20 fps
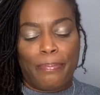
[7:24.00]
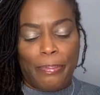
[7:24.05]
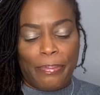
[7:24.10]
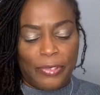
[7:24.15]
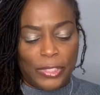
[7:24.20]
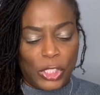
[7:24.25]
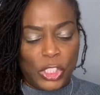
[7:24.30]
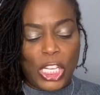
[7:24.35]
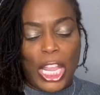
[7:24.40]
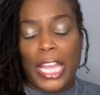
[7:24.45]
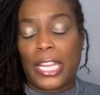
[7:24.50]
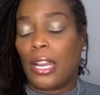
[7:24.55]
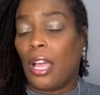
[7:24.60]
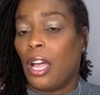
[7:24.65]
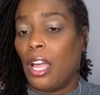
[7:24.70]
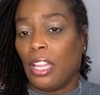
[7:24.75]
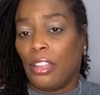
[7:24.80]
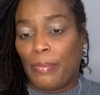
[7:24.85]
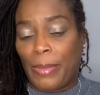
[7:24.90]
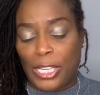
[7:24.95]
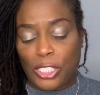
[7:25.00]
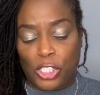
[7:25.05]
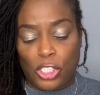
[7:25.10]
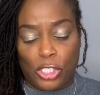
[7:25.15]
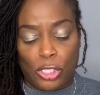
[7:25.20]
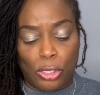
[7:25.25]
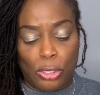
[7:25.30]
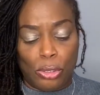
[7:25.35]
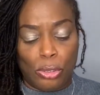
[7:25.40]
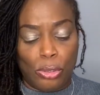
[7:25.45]
shine all of my
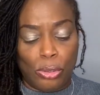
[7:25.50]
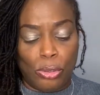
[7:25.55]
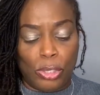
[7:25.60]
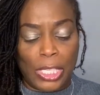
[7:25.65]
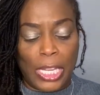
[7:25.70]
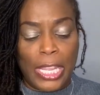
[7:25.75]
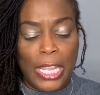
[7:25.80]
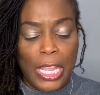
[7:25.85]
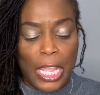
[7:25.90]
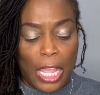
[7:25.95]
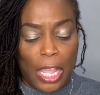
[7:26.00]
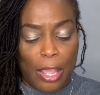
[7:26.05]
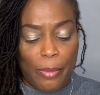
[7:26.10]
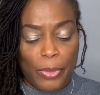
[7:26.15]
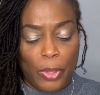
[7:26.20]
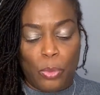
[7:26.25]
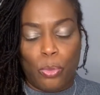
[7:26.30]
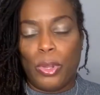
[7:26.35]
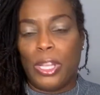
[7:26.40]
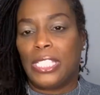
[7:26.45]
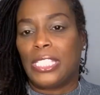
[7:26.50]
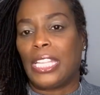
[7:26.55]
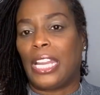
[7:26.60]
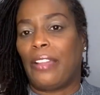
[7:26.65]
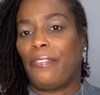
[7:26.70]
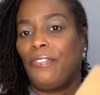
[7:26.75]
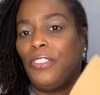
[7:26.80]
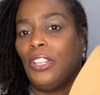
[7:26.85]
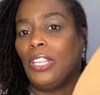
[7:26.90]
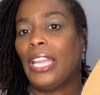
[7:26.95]
shoes. The ones that I
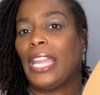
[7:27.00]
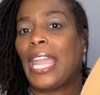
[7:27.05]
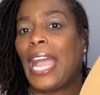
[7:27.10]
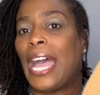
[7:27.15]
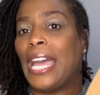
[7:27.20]
feel like